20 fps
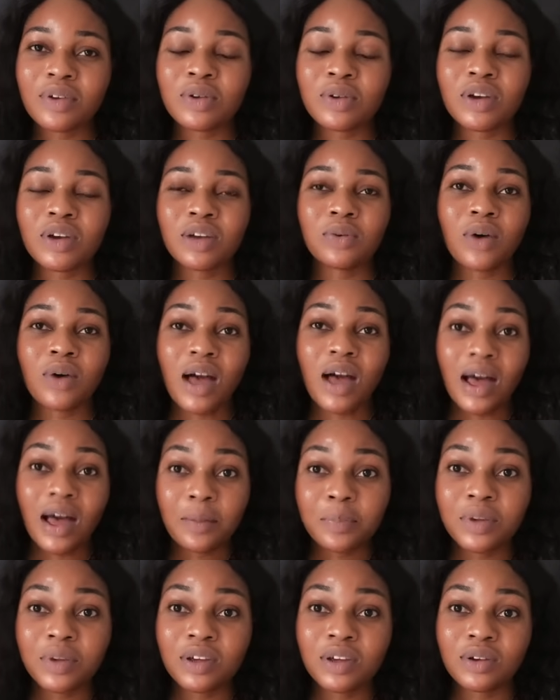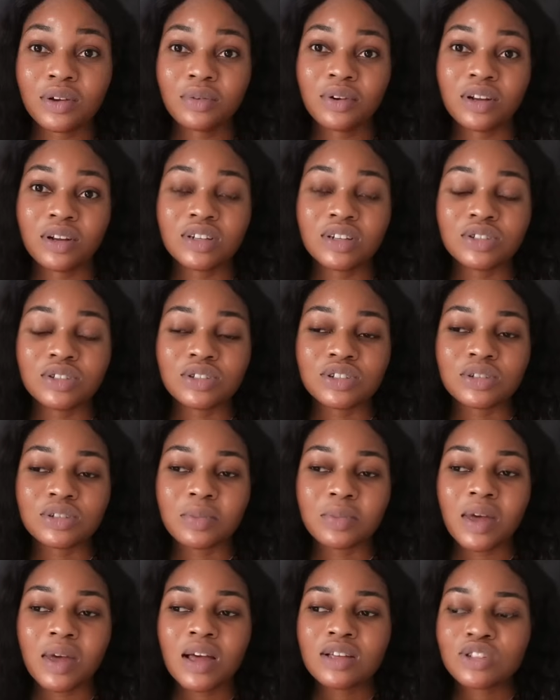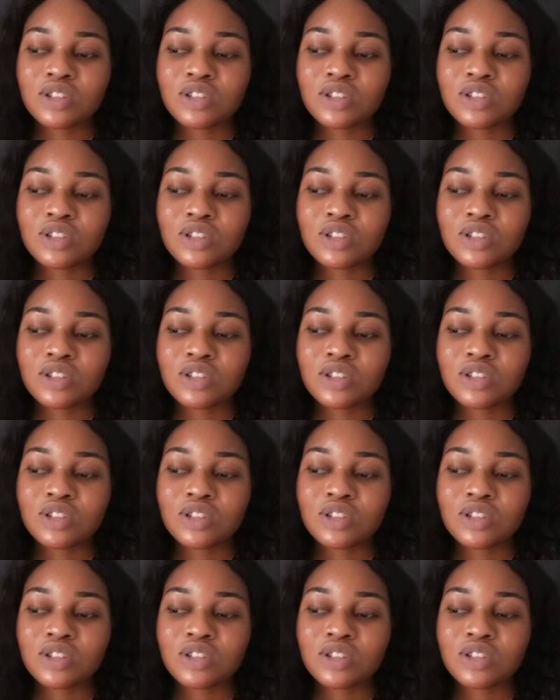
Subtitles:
when you are not happy in your relationship.